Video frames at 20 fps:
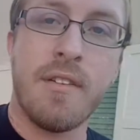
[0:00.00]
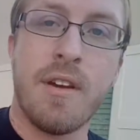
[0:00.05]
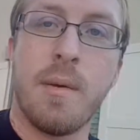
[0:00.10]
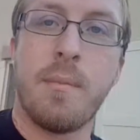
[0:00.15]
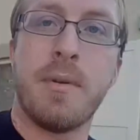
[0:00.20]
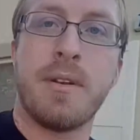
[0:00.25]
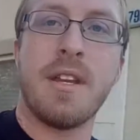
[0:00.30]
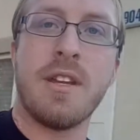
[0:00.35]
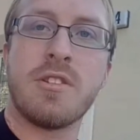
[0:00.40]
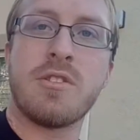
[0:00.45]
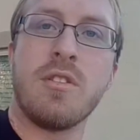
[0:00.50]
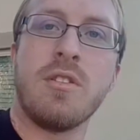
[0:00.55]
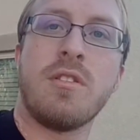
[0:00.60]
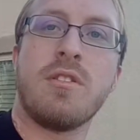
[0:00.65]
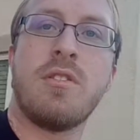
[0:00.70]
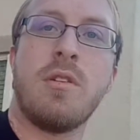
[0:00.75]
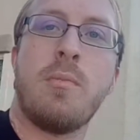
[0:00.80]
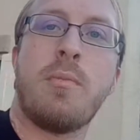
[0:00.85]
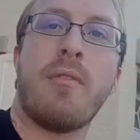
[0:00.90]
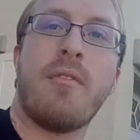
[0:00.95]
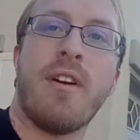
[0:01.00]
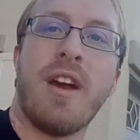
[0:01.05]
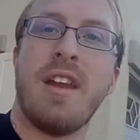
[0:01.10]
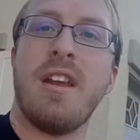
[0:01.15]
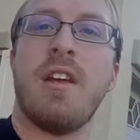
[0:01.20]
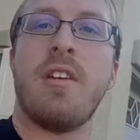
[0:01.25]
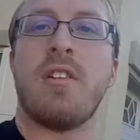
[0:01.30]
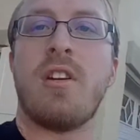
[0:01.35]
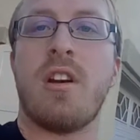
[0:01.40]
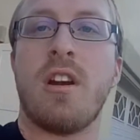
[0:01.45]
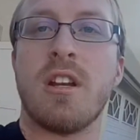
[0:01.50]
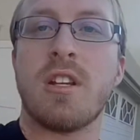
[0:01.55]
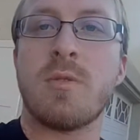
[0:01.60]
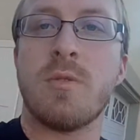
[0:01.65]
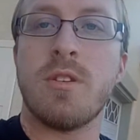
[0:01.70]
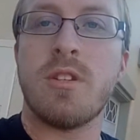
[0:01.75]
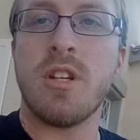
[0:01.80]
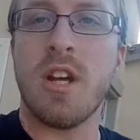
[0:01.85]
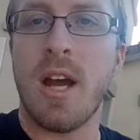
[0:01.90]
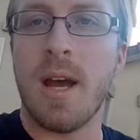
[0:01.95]
a potential to provide other artists
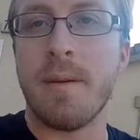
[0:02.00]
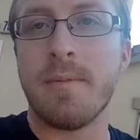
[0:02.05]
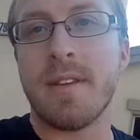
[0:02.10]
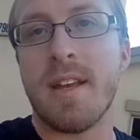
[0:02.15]
with jobs.